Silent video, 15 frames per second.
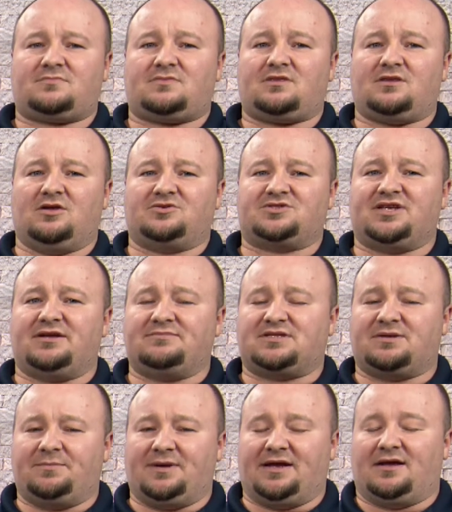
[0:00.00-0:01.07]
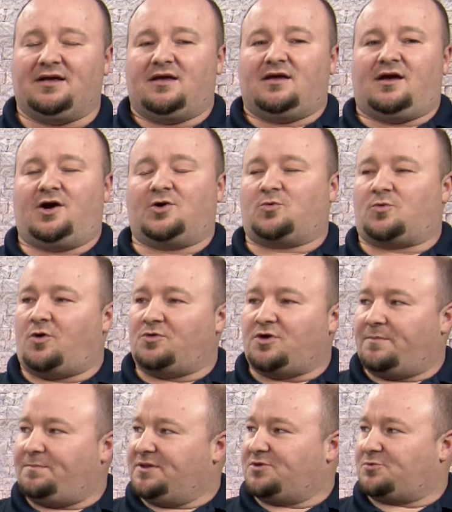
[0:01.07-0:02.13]
There seems to be a
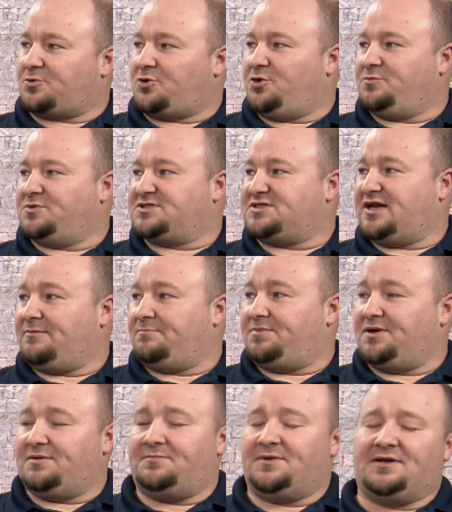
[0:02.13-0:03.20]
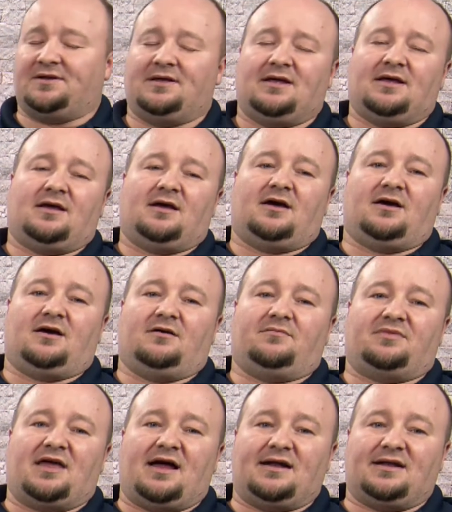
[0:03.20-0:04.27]
grown-up in the room with Sam Pittman.
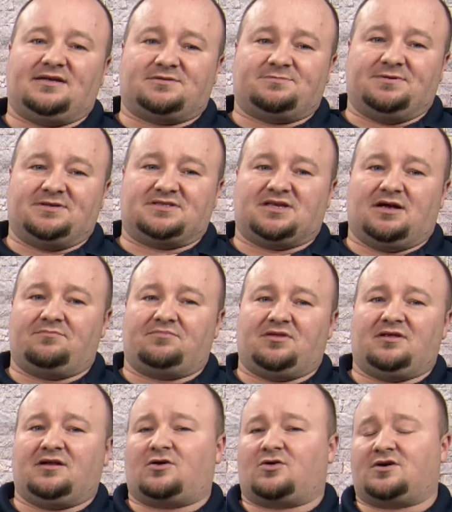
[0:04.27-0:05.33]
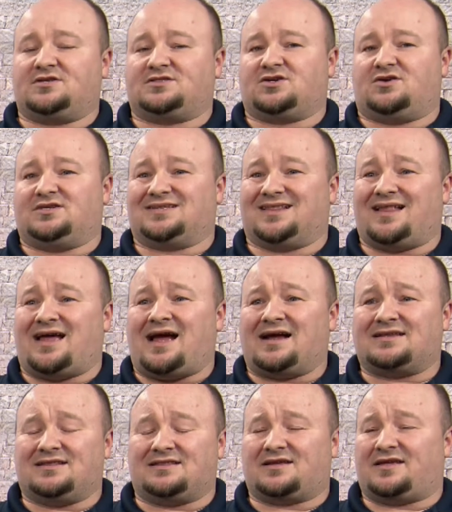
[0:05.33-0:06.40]
That has been something that Arkansas has lacked
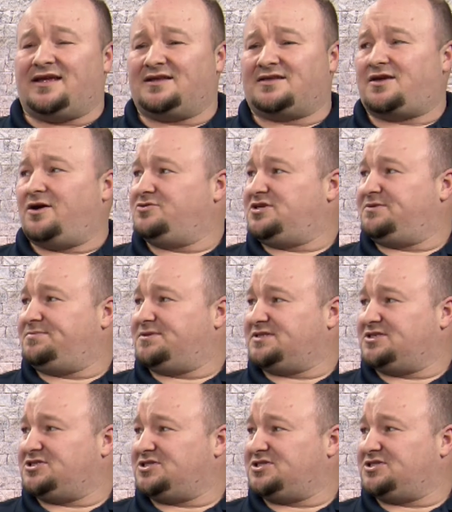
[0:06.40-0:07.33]
at the head coaching position.